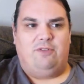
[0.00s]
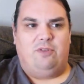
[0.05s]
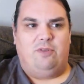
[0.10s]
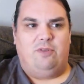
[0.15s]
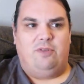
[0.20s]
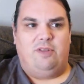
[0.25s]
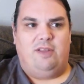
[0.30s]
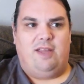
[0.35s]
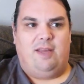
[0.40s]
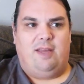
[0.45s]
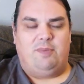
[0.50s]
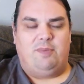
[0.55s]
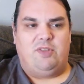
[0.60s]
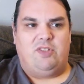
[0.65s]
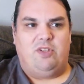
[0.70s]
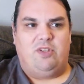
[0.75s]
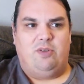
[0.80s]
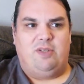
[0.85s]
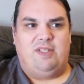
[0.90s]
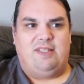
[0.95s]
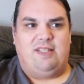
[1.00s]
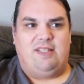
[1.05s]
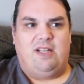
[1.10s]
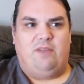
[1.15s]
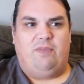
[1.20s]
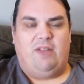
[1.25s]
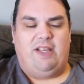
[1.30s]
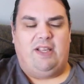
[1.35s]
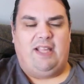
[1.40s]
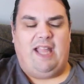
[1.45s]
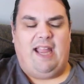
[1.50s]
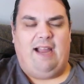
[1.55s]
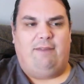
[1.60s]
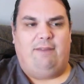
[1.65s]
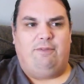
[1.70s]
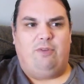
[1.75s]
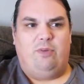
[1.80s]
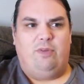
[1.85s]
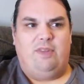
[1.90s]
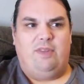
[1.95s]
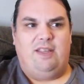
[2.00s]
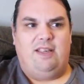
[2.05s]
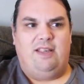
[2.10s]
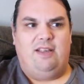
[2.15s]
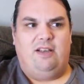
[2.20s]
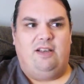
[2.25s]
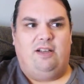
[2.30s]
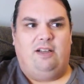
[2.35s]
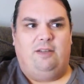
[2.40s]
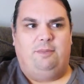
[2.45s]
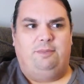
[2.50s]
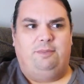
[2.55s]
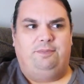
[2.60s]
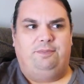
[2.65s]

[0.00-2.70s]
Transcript: the episode instead of like after the um